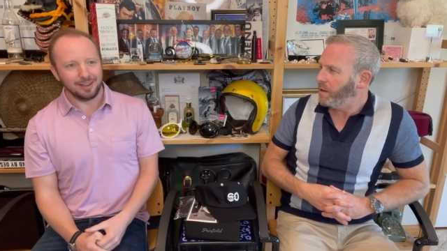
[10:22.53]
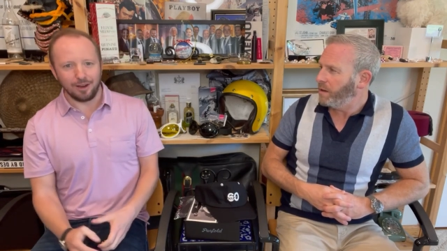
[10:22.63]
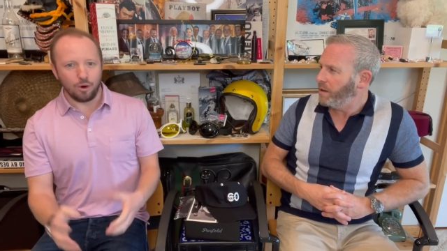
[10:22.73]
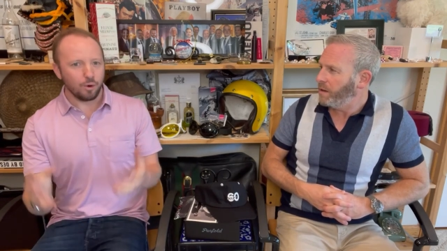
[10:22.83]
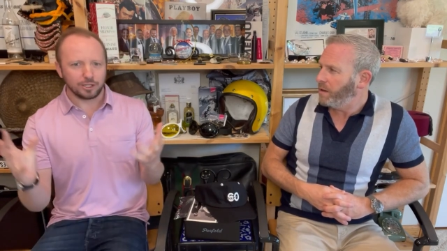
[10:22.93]

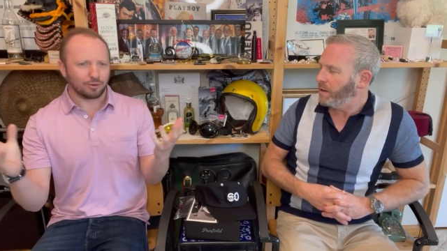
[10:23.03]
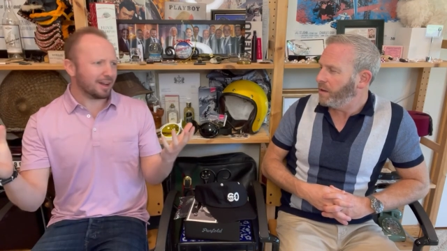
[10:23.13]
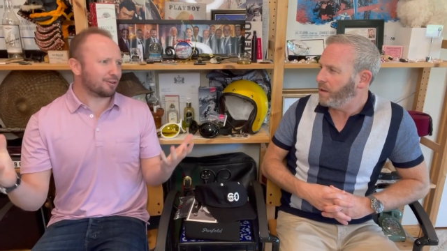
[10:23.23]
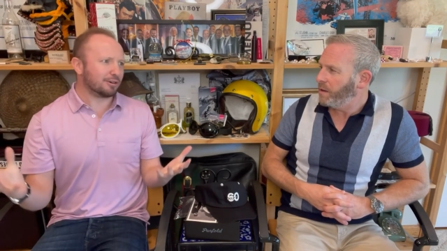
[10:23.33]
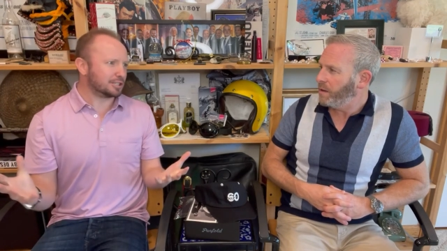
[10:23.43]
Speaker 1: always
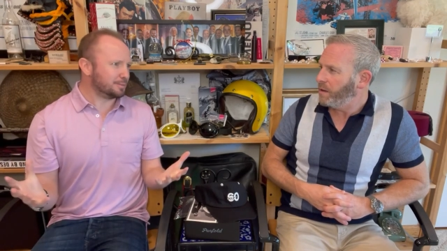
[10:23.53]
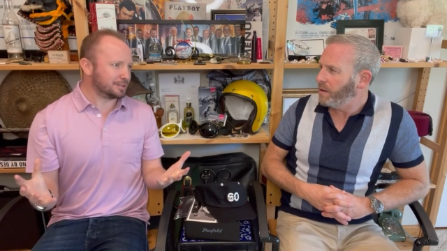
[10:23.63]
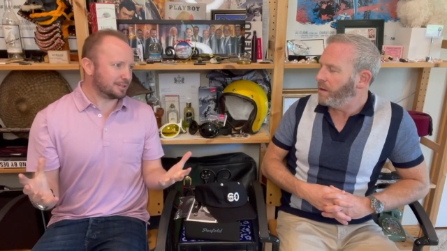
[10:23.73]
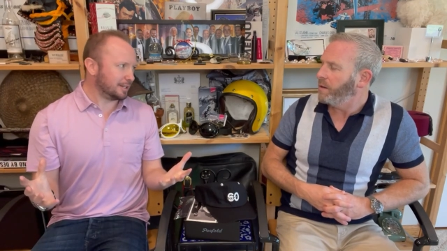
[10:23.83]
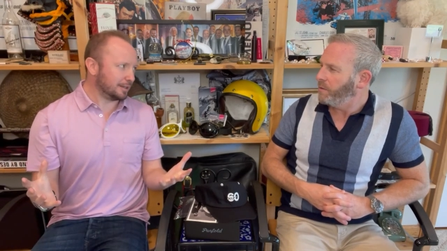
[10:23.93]
around
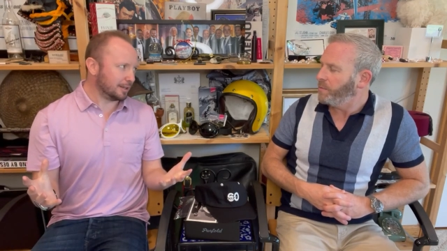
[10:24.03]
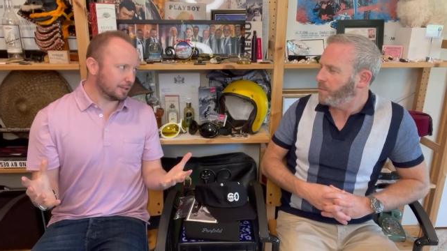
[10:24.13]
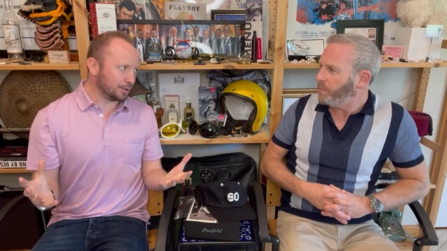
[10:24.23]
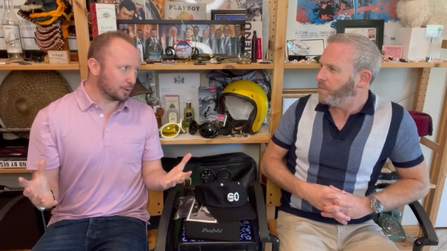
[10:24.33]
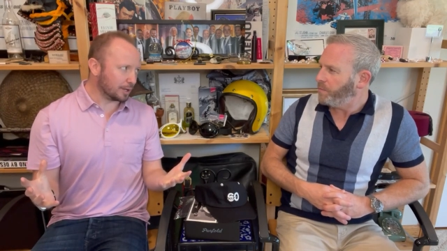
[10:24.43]
Christmas in
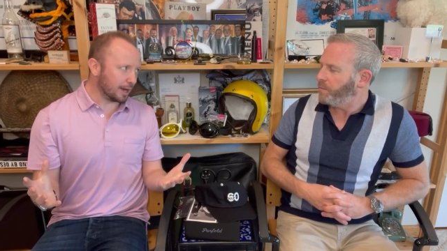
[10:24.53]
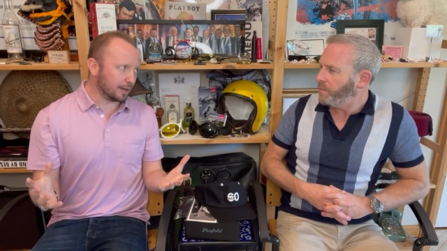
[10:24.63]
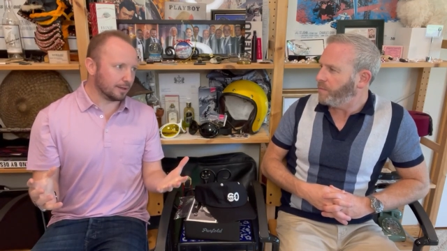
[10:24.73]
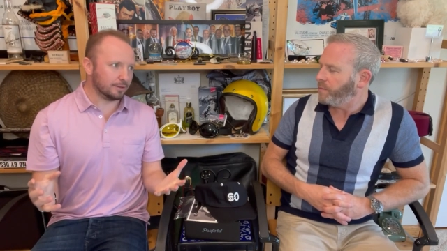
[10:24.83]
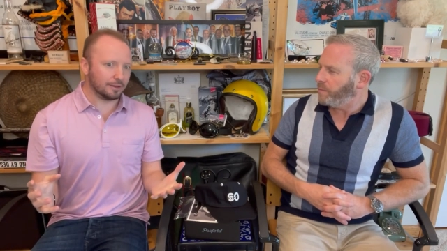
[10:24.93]
the
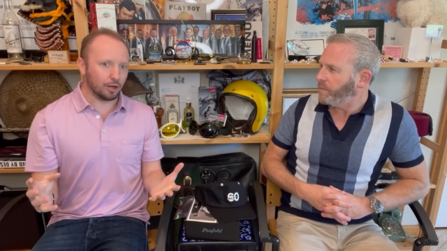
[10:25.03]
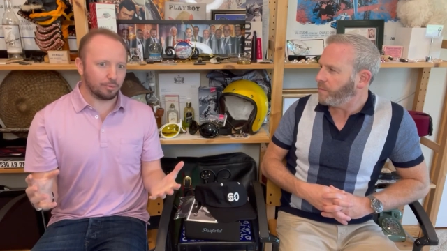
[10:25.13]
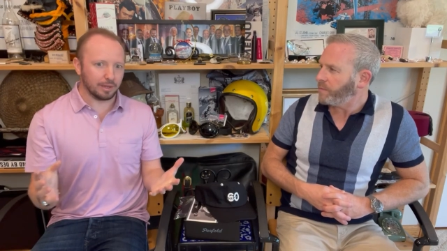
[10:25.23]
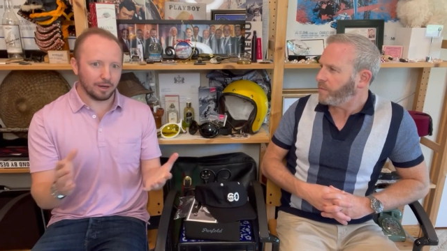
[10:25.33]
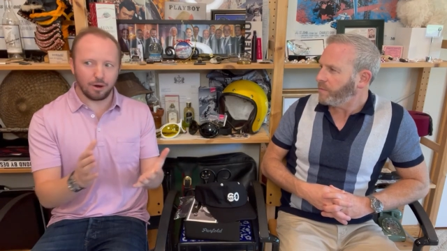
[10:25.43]
UK, there
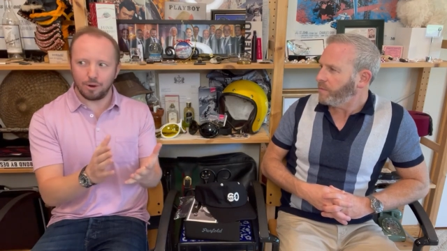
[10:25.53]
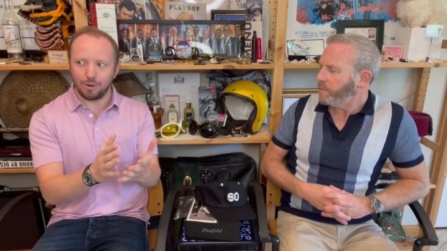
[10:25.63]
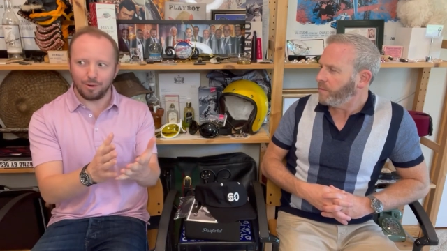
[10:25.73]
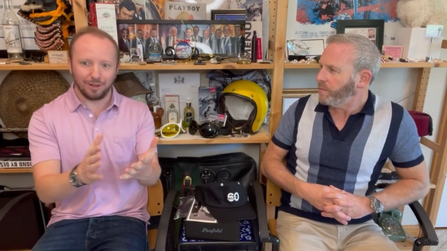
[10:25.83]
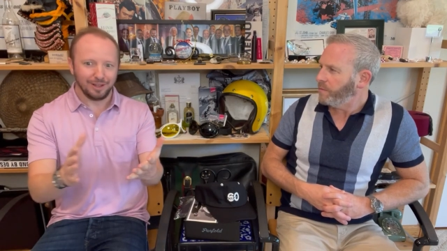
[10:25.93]
would be a
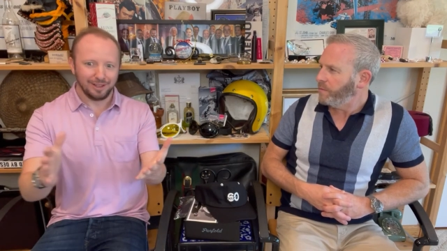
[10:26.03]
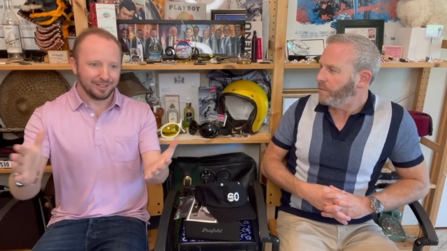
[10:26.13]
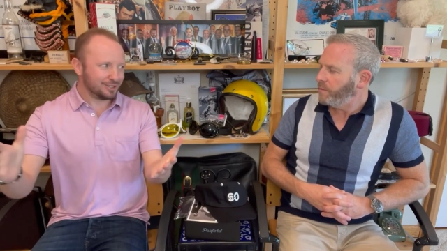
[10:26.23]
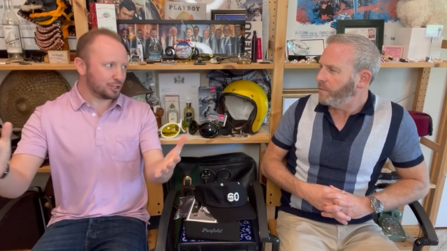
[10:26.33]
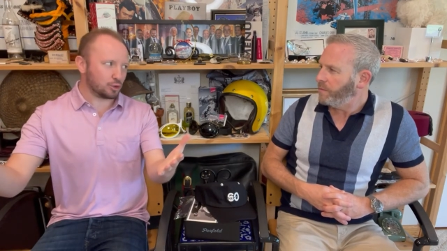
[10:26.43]
whole
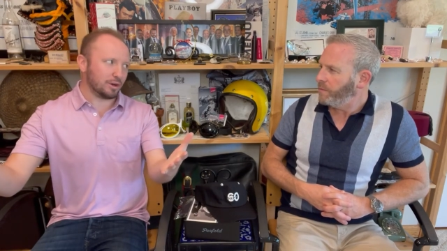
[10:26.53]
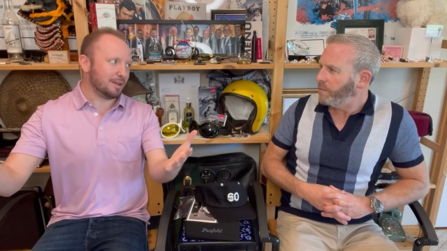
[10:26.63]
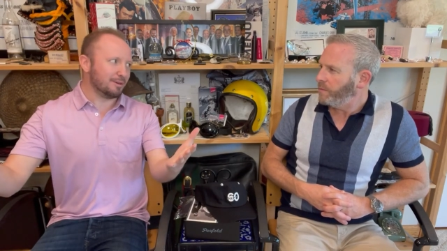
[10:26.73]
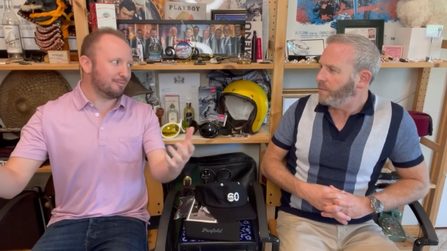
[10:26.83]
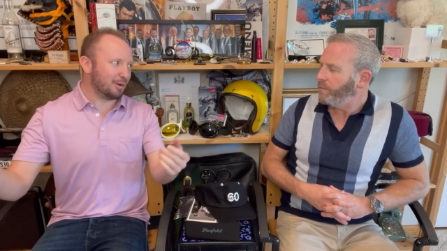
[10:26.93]

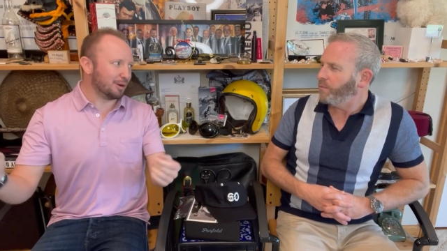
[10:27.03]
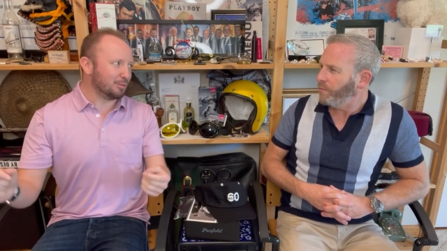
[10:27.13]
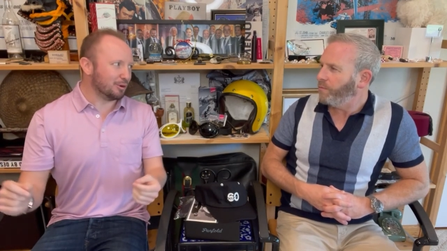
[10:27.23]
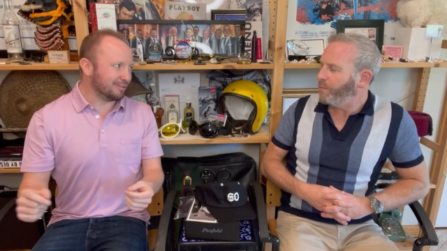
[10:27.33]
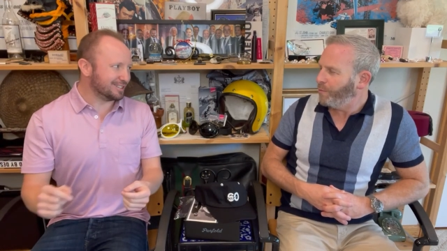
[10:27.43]
stream of Bond
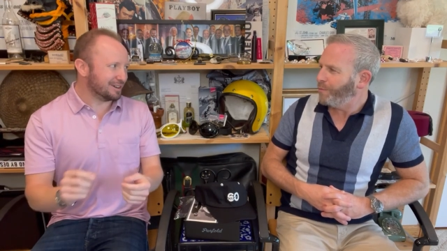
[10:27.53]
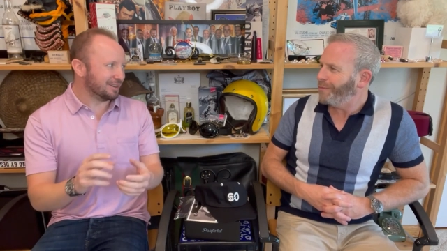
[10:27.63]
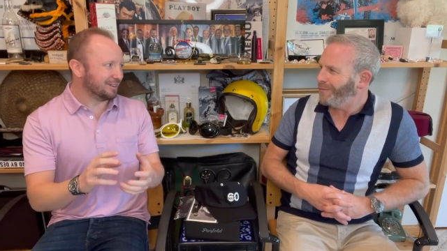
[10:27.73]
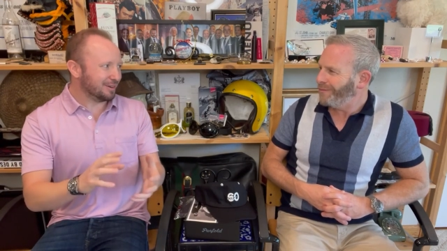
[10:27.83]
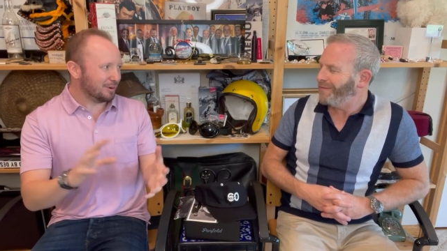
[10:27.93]
movies
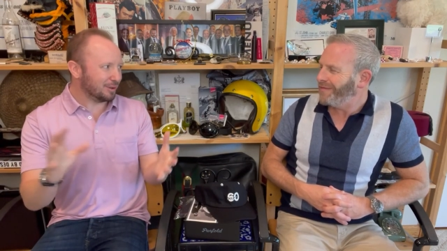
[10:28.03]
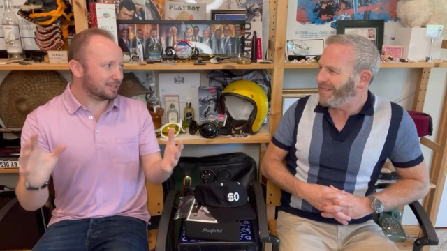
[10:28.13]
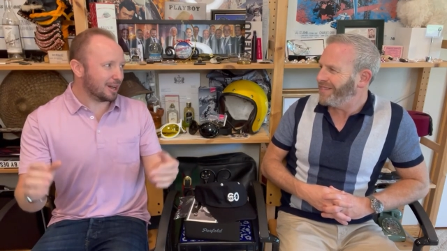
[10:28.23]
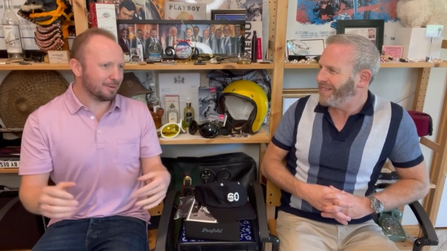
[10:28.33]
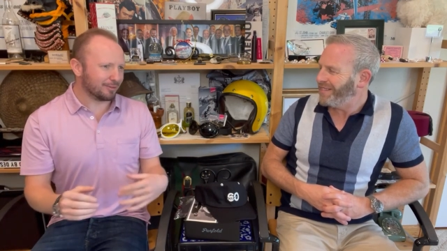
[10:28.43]
on all
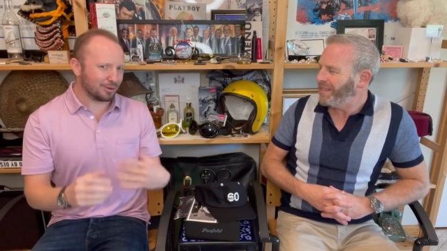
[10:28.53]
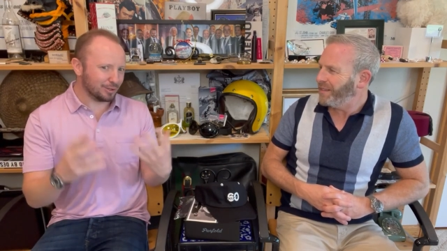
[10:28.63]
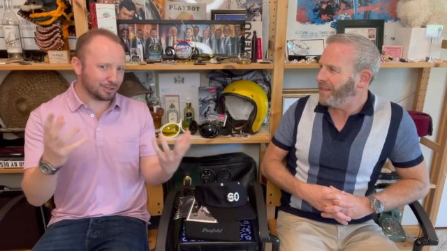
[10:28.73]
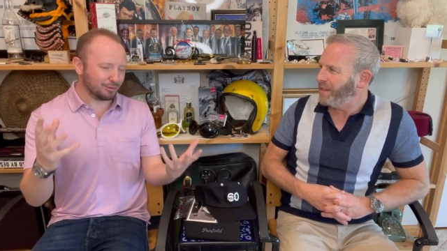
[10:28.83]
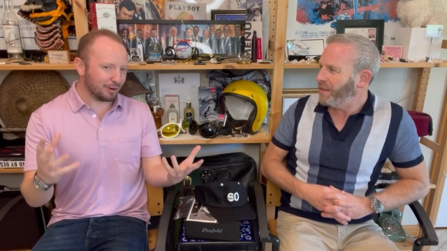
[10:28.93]
the time. Of
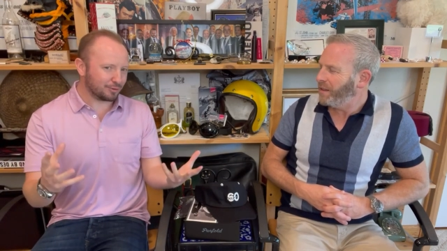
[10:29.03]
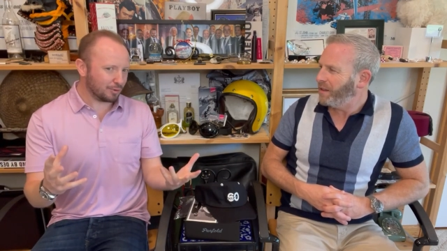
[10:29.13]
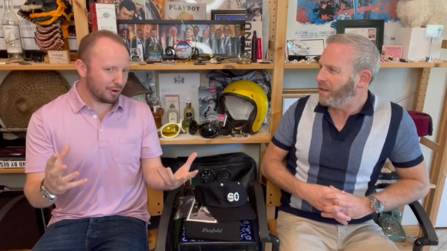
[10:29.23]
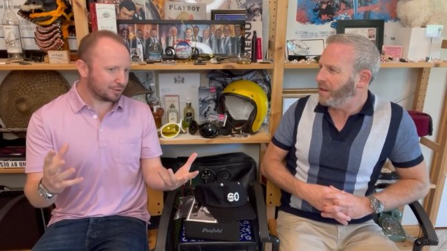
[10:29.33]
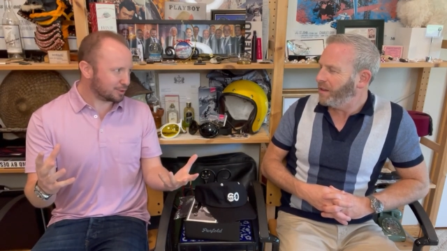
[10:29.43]
course, you're
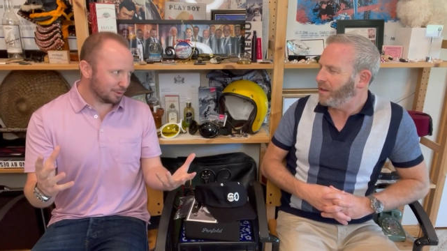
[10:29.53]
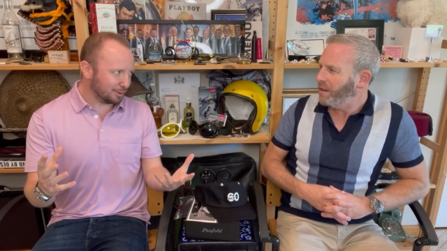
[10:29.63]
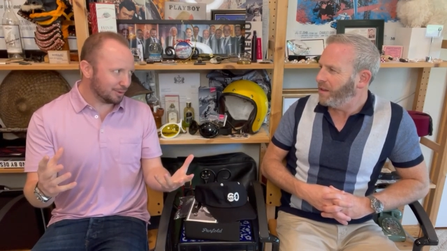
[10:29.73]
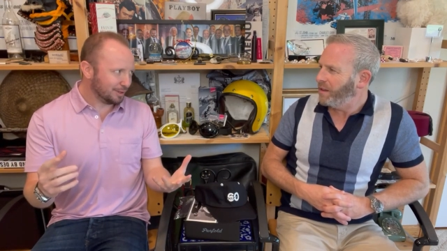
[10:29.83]
off school